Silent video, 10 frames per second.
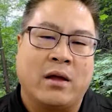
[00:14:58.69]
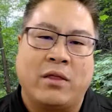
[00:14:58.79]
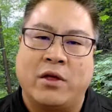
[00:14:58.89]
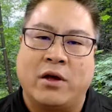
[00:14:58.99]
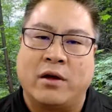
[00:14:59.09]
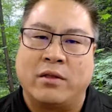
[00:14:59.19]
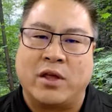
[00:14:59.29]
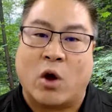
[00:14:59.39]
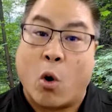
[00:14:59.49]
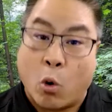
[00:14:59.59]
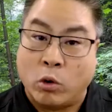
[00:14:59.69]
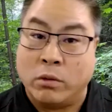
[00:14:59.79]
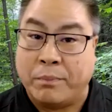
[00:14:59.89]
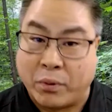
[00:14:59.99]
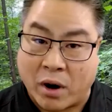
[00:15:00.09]
the
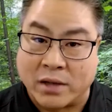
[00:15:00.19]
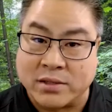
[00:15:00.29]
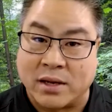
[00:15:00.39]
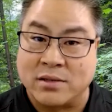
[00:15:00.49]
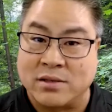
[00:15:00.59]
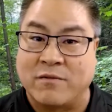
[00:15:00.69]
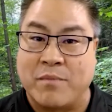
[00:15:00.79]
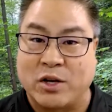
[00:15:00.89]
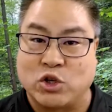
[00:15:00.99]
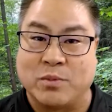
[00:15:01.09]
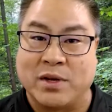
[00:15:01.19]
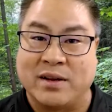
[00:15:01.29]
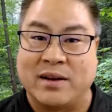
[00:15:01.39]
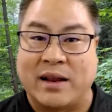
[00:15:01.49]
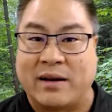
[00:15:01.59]
old process of
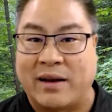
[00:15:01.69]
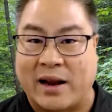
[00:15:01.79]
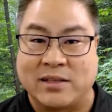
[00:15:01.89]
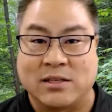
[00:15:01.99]
measurement, and I